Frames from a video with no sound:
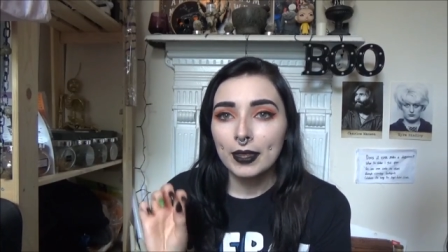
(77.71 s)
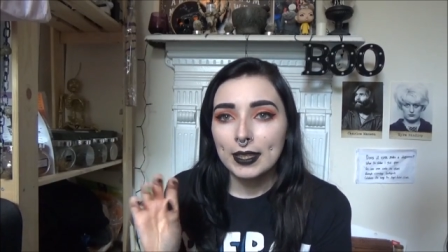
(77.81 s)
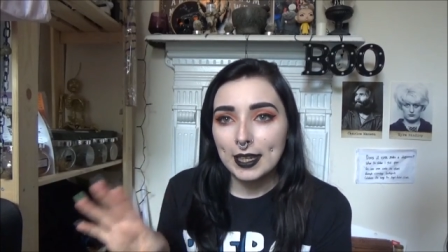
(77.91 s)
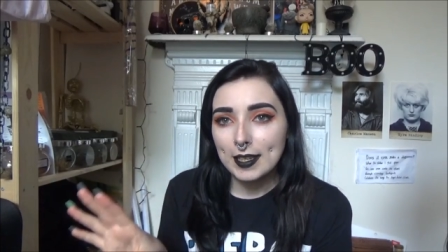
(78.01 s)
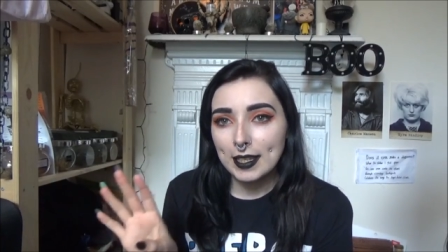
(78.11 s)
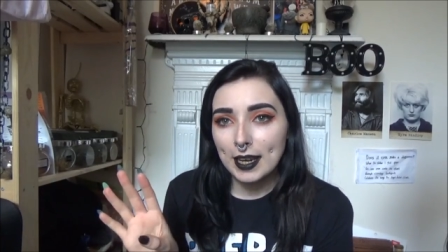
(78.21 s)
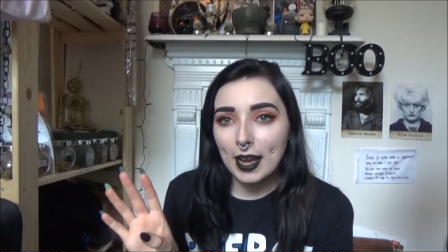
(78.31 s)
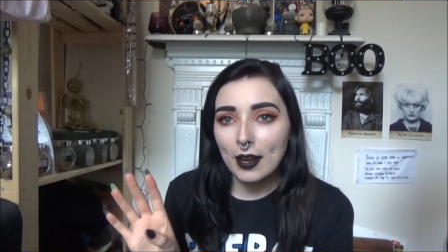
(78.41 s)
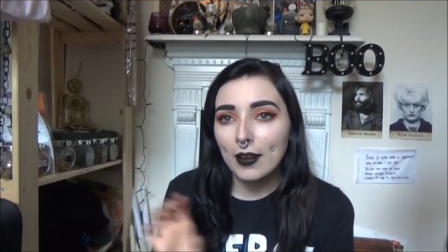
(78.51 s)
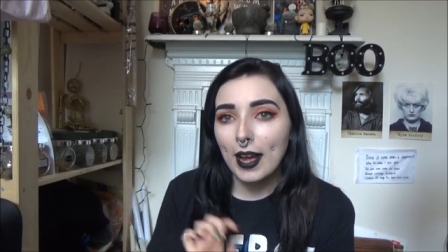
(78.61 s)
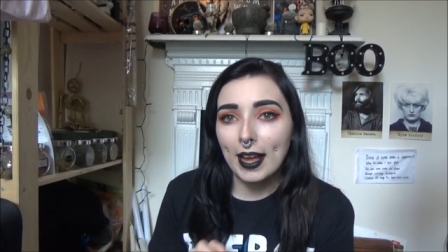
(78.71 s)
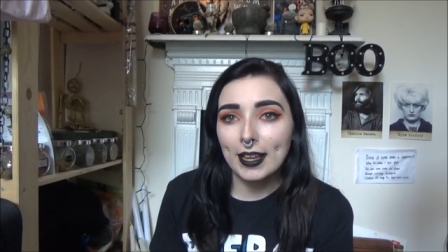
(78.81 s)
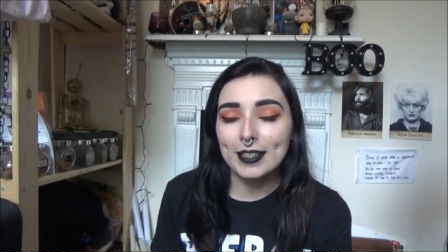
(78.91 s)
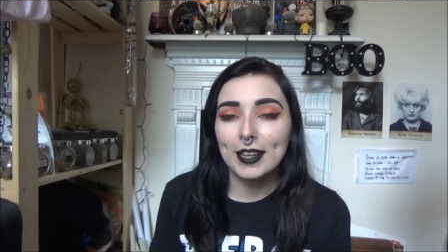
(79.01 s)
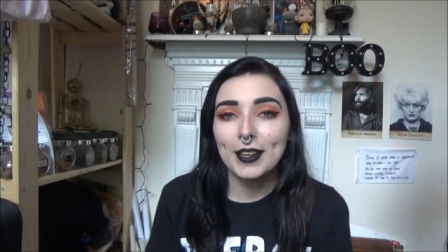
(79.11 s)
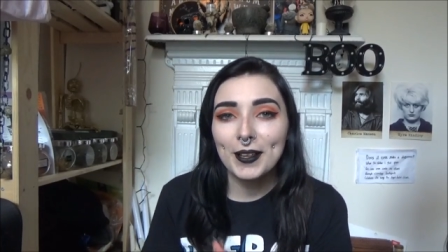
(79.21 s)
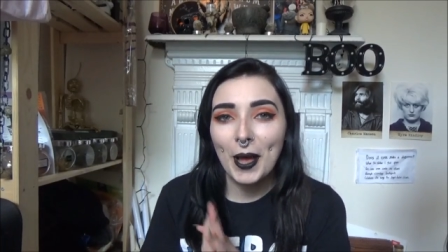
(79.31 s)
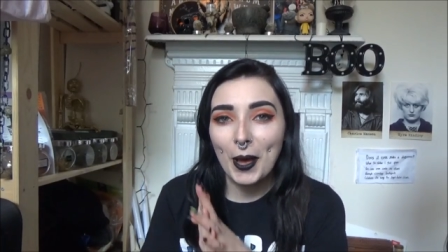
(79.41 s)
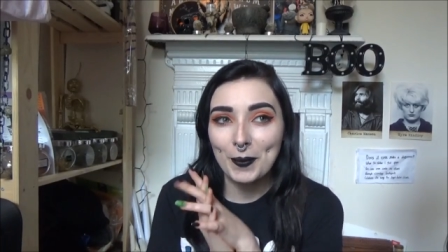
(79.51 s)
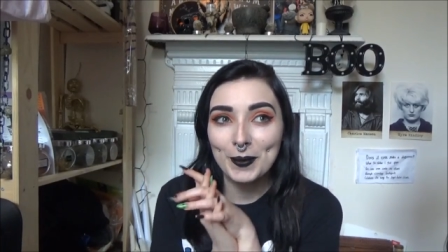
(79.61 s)
testing it out, and
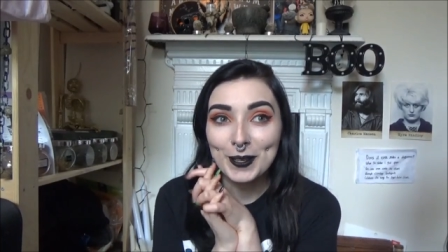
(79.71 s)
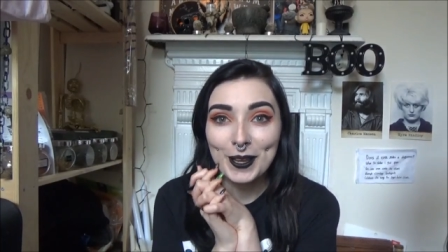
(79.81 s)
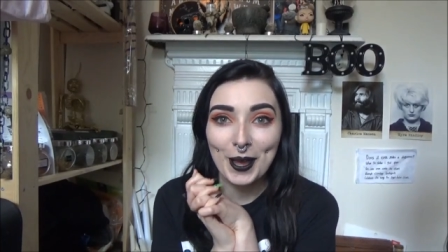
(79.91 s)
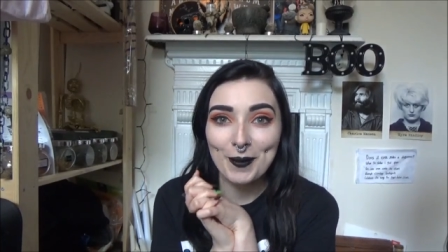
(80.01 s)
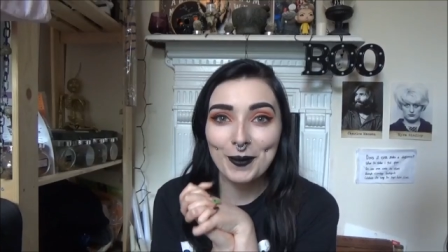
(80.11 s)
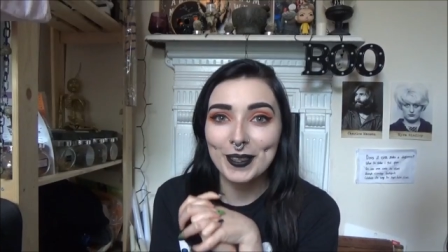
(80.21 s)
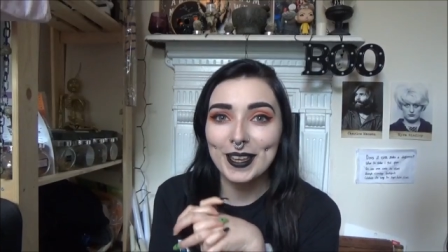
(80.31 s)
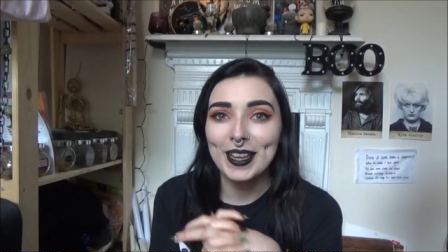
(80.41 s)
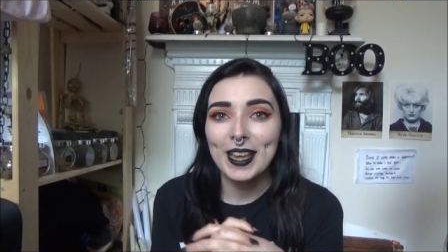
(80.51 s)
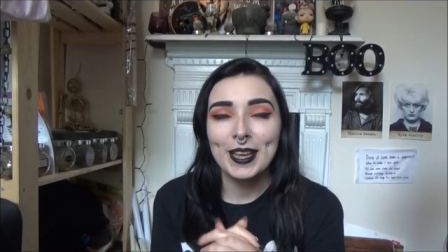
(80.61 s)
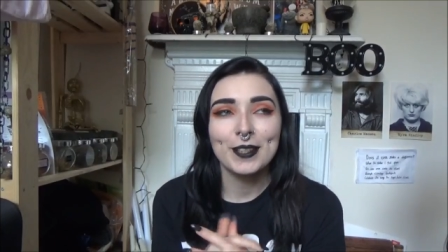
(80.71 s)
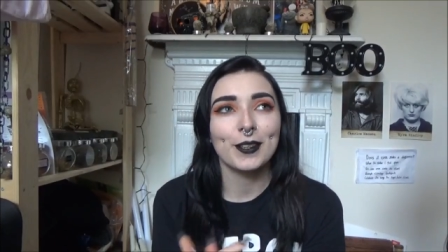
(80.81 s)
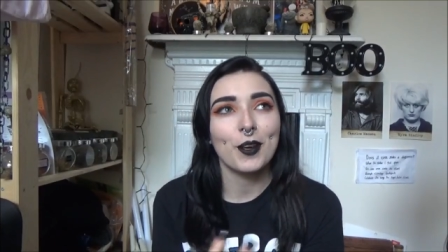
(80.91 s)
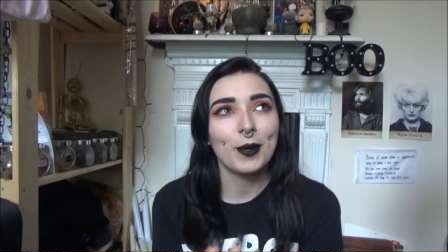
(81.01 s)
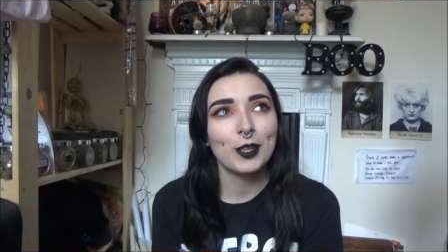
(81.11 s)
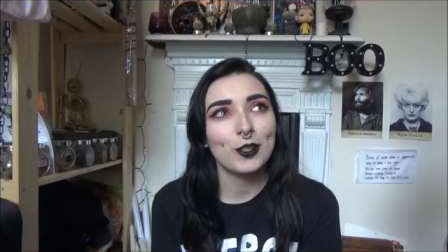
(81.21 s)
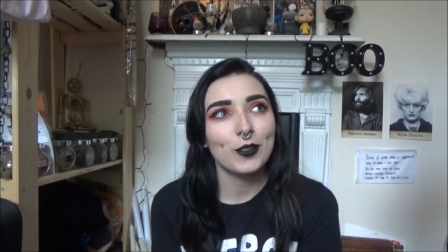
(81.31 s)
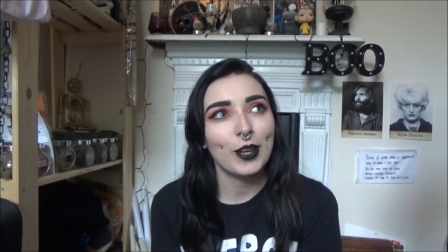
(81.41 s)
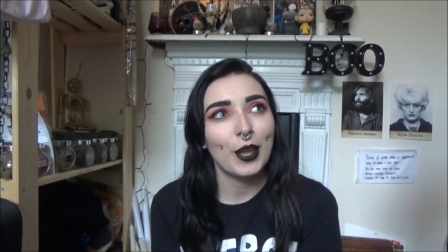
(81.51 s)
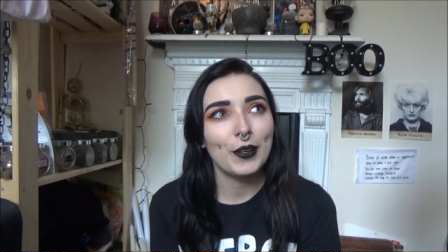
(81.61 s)
I'm so happy with it. So I got my
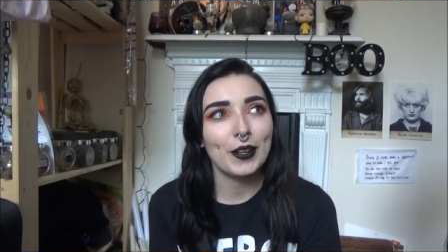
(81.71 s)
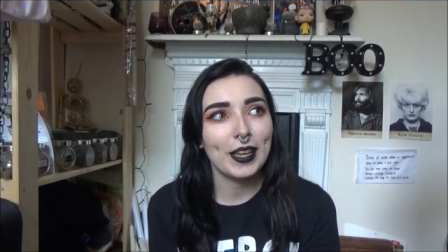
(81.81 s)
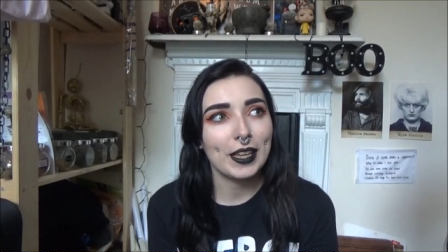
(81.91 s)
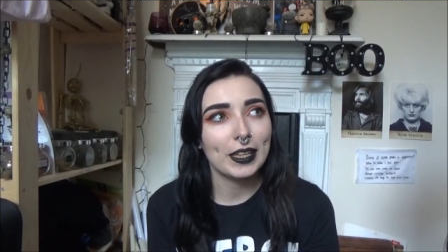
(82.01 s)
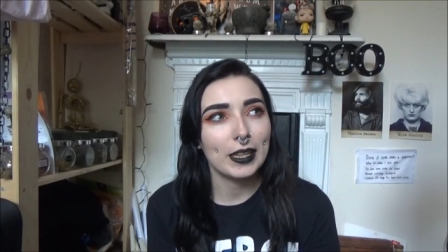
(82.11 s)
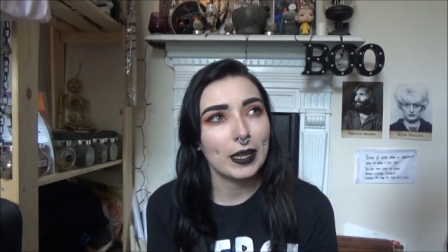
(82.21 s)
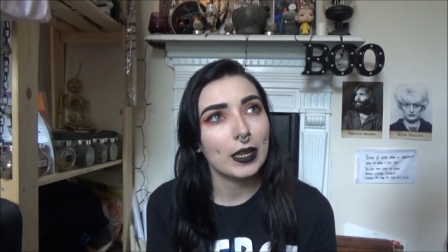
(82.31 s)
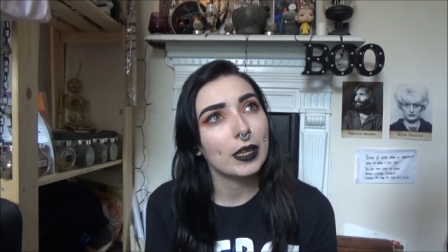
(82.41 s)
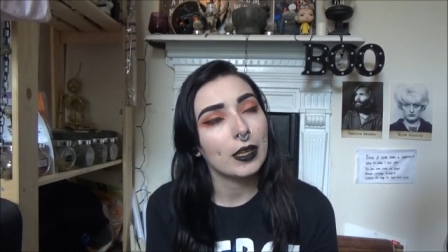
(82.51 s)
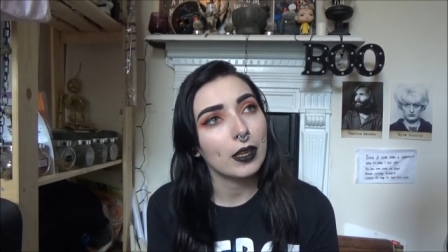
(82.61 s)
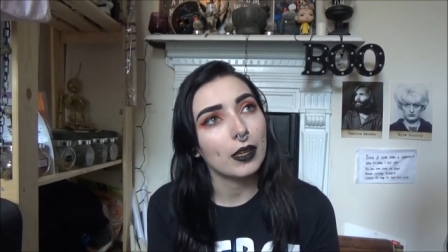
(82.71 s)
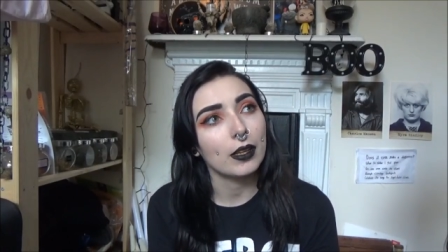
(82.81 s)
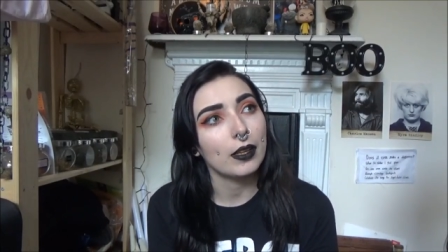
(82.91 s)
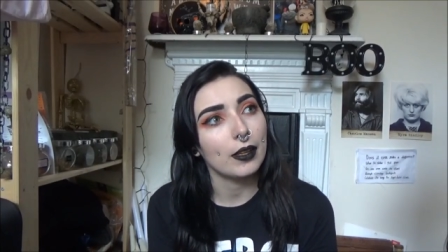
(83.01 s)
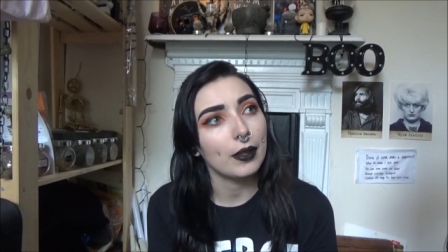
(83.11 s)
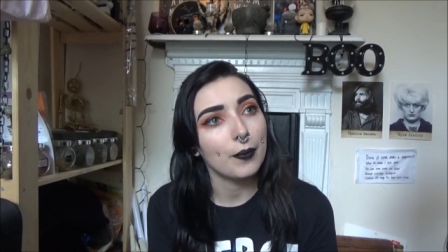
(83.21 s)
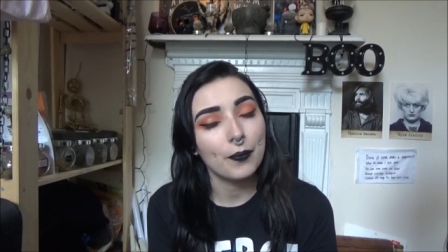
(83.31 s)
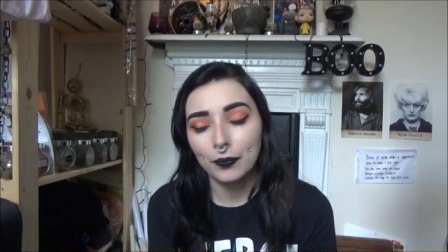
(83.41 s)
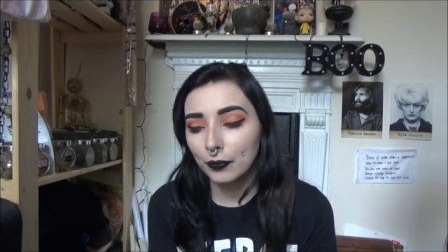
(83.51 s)
student loan in um,